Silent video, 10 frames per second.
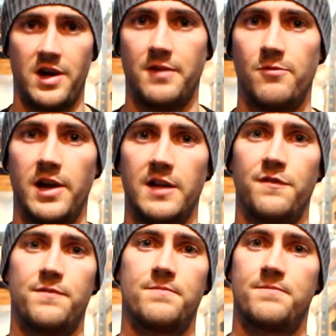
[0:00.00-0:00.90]
and really
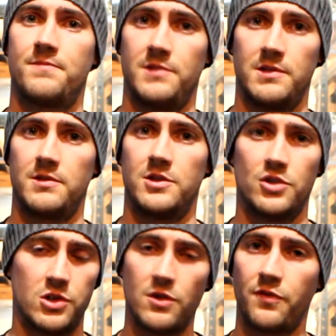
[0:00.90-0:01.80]

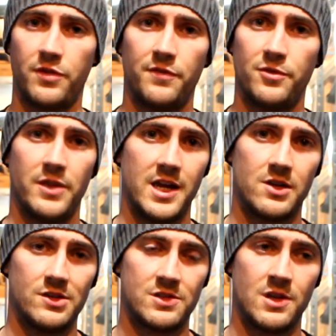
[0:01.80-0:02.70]
just look for it through there
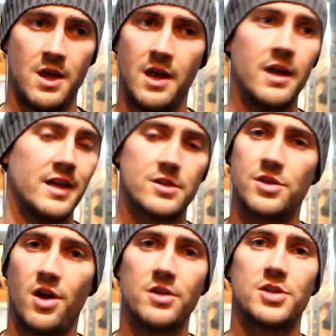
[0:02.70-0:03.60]
because it's
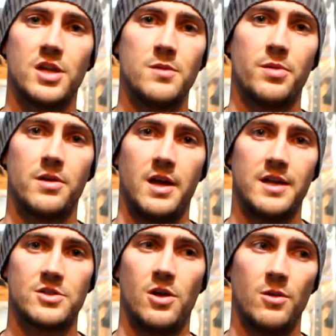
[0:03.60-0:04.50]
not cheap
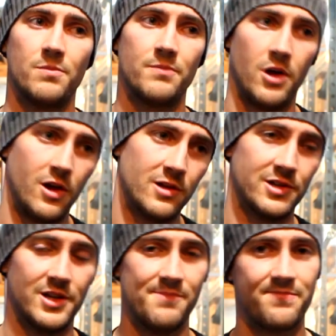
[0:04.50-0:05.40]
at all,
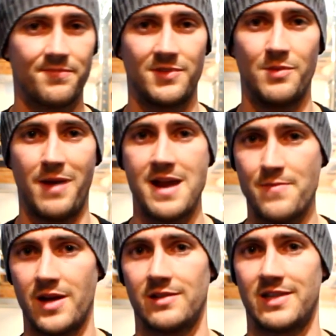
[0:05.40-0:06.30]
although you
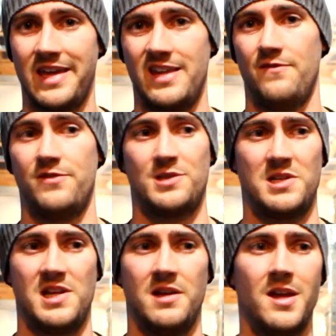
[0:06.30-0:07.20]
might be able to get it for
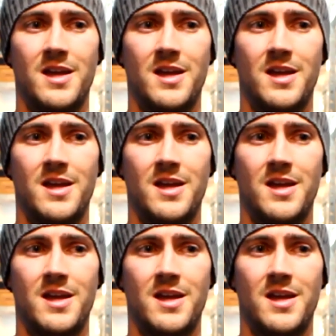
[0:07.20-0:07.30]
say